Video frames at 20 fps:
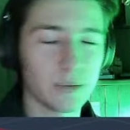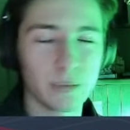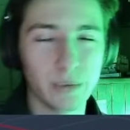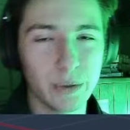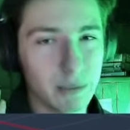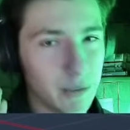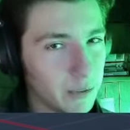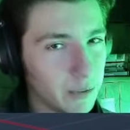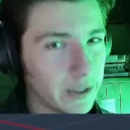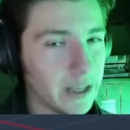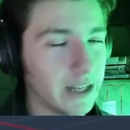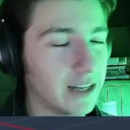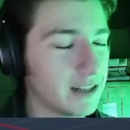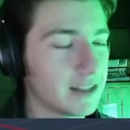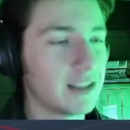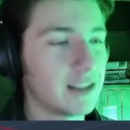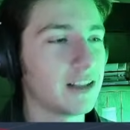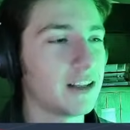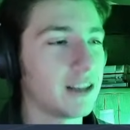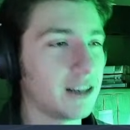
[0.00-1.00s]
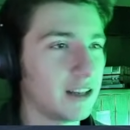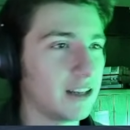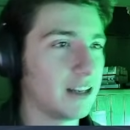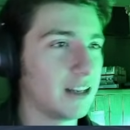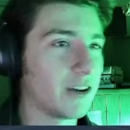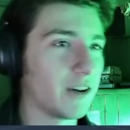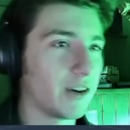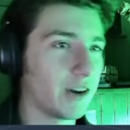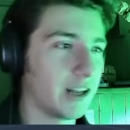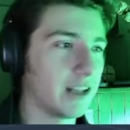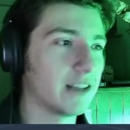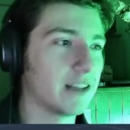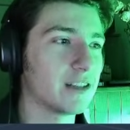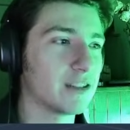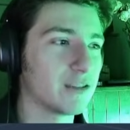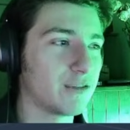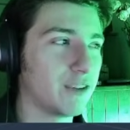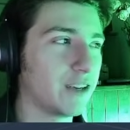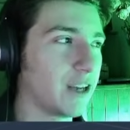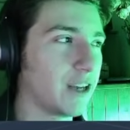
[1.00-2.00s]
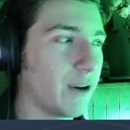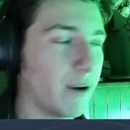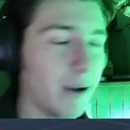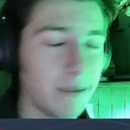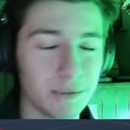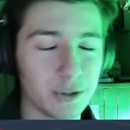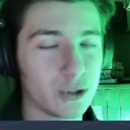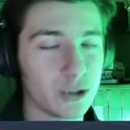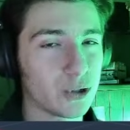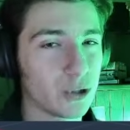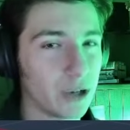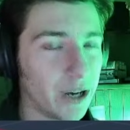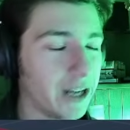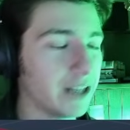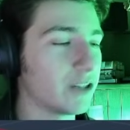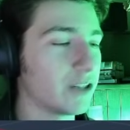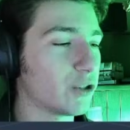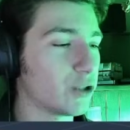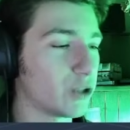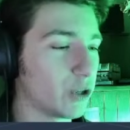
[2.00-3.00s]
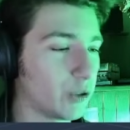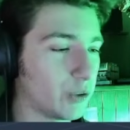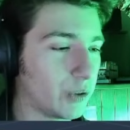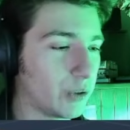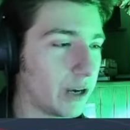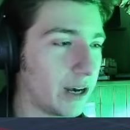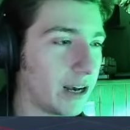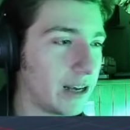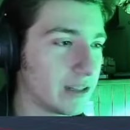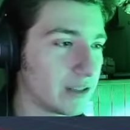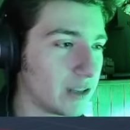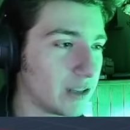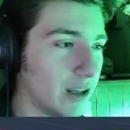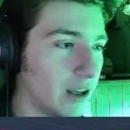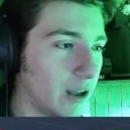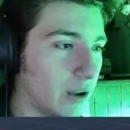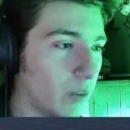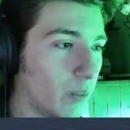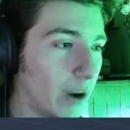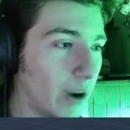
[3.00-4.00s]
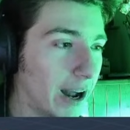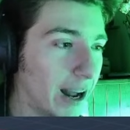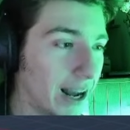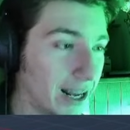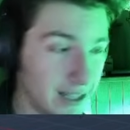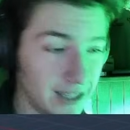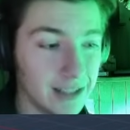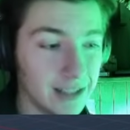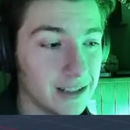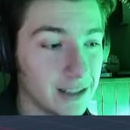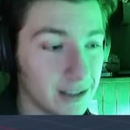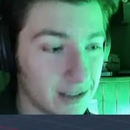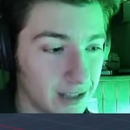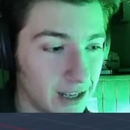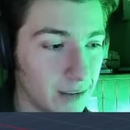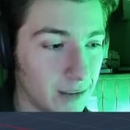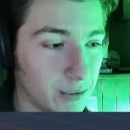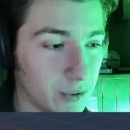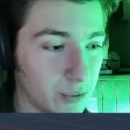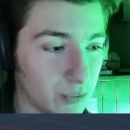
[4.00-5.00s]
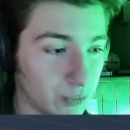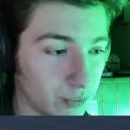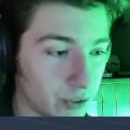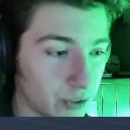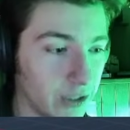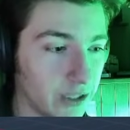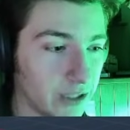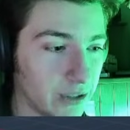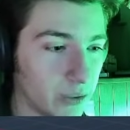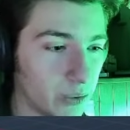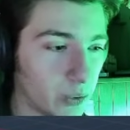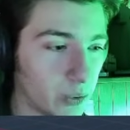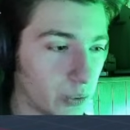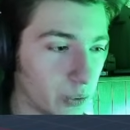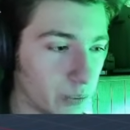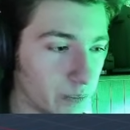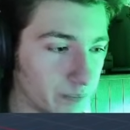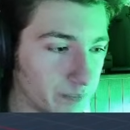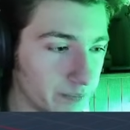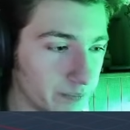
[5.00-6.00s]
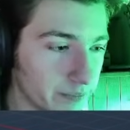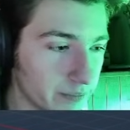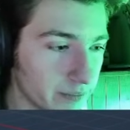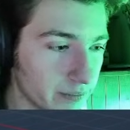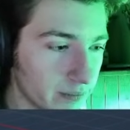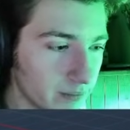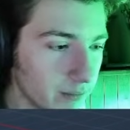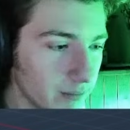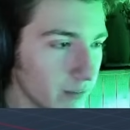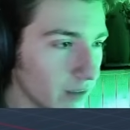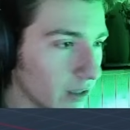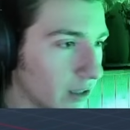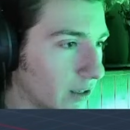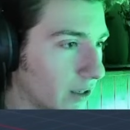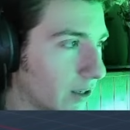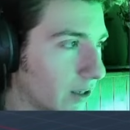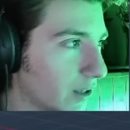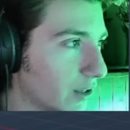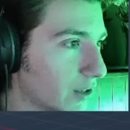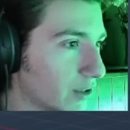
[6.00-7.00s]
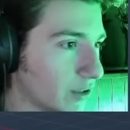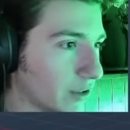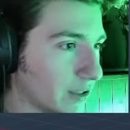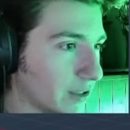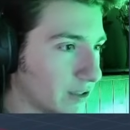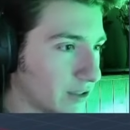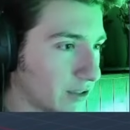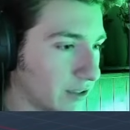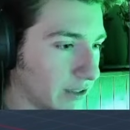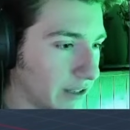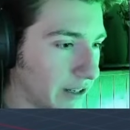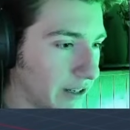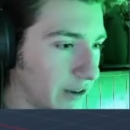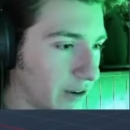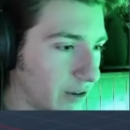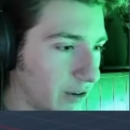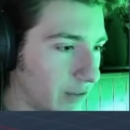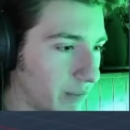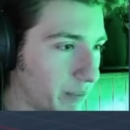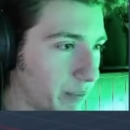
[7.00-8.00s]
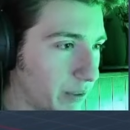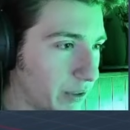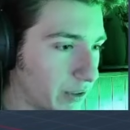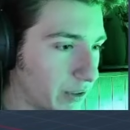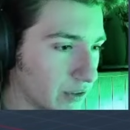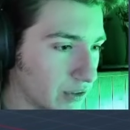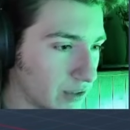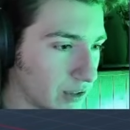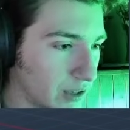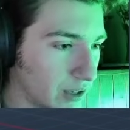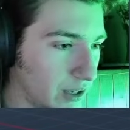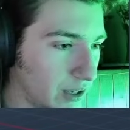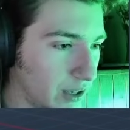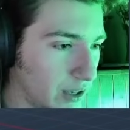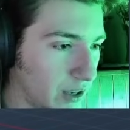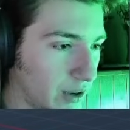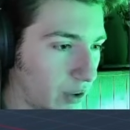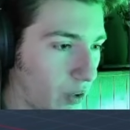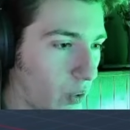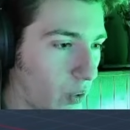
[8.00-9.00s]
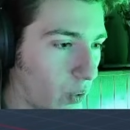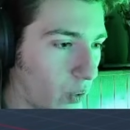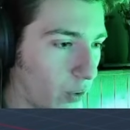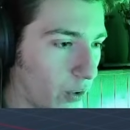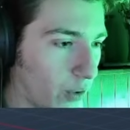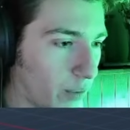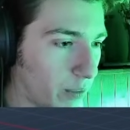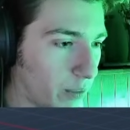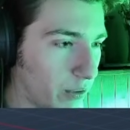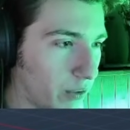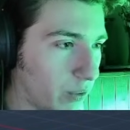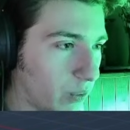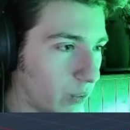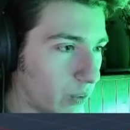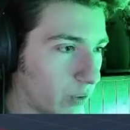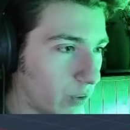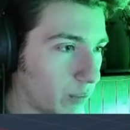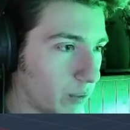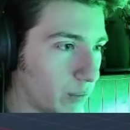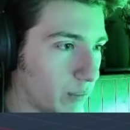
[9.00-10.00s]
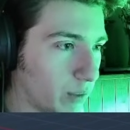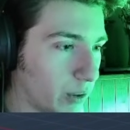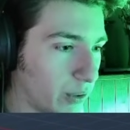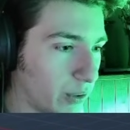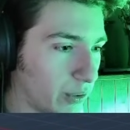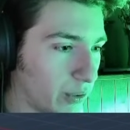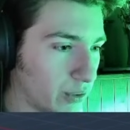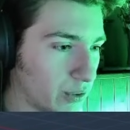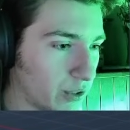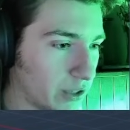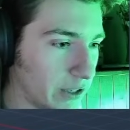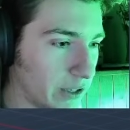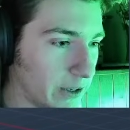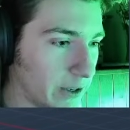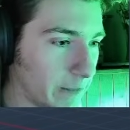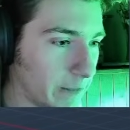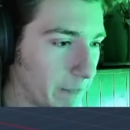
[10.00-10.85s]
We won't get into the nitty-gritty in this video. I'm just trying to show you guys why I think this game is really cool. So let's delete all of Bill's horrible, horrible motors here.